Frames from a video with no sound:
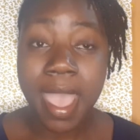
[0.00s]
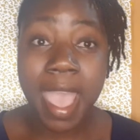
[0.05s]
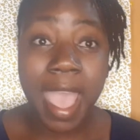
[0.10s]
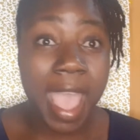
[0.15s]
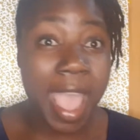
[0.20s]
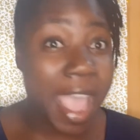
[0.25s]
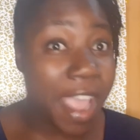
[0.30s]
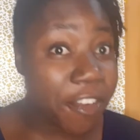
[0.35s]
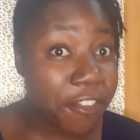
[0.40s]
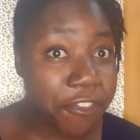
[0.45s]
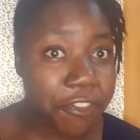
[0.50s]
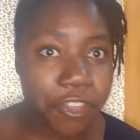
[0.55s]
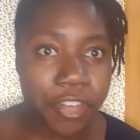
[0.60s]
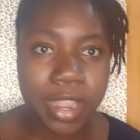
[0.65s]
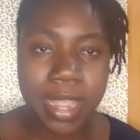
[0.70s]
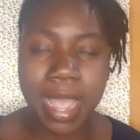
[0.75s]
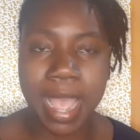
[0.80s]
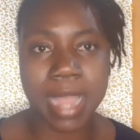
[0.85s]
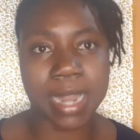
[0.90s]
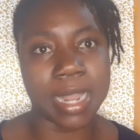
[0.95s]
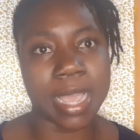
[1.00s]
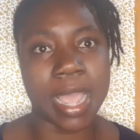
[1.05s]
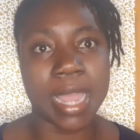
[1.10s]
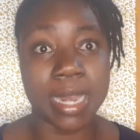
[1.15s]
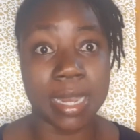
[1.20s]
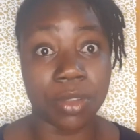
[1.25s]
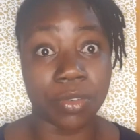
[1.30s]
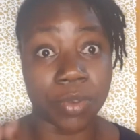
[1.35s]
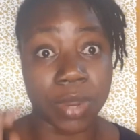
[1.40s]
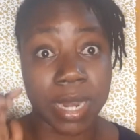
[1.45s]
Every and
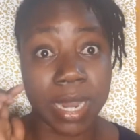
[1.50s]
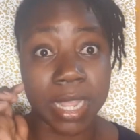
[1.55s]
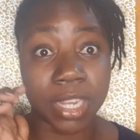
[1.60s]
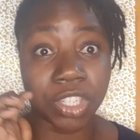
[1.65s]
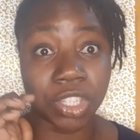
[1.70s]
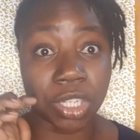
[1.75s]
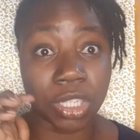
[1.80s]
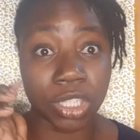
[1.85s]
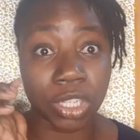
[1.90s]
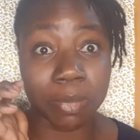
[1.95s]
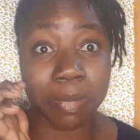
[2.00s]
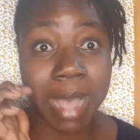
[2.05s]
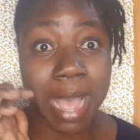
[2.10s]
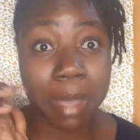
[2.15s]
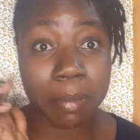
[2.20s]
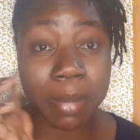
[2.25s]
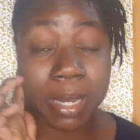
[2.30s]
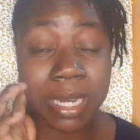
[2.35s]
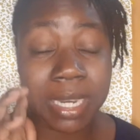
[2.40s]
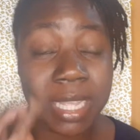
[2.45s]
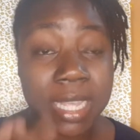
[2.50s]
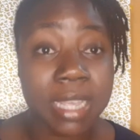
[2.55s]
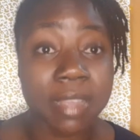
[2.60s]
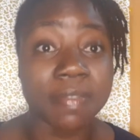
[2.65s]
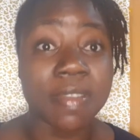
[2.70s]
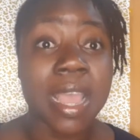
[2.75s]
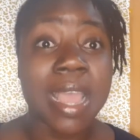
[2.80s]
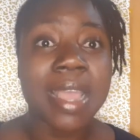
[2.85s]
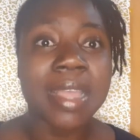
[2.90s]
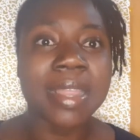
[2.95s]
any relationship, I
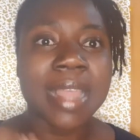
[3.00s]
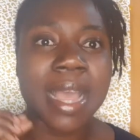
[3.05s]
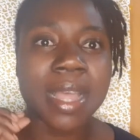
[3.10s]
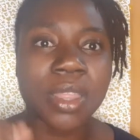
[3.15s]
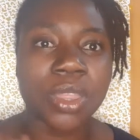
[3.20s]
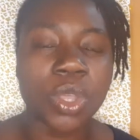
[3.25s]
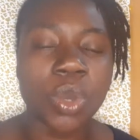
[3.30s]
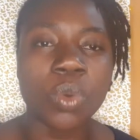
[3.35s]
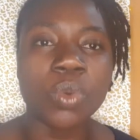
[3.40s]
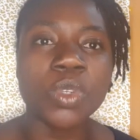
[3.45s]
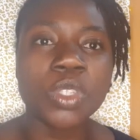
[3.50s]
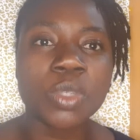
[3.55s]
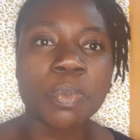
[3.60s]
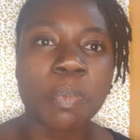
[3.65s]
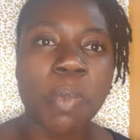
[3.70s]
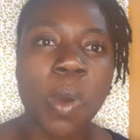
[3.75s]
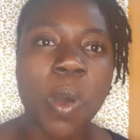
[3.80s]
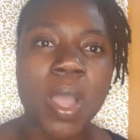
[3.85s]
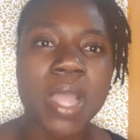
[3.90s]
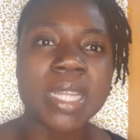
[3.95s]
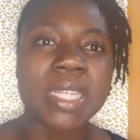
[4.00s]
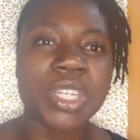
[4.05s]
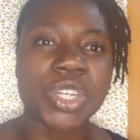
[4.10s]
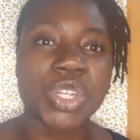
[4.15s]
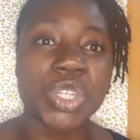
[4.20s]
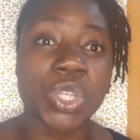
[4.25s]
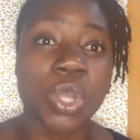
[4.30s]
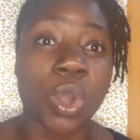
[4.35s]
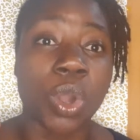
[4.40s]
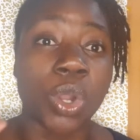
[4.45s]
believe that those
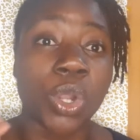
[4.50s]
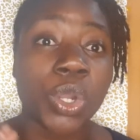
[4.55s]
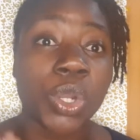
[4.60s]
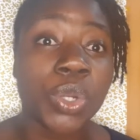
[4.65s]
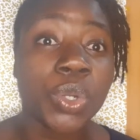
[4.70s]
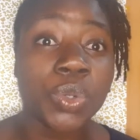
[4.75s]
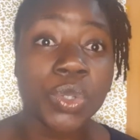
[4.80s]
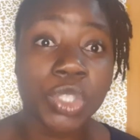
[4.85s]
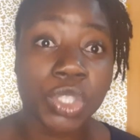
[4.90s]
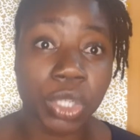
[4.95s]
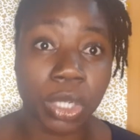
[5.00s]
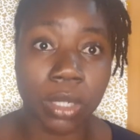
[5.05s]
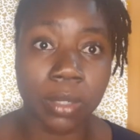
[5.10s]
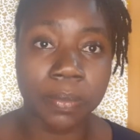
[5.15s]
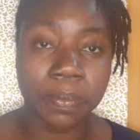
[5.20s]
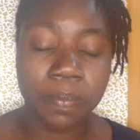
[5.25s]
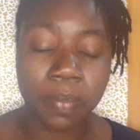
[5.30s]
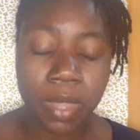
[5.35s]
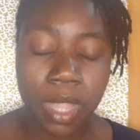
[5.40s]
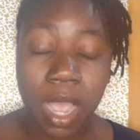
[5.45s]
pointers are crucial.